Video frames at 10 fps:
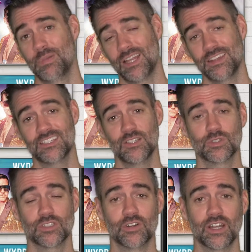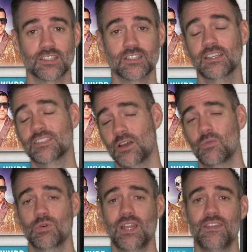bit like this new story, actually.
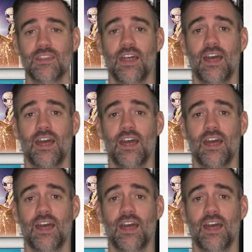So we'll end it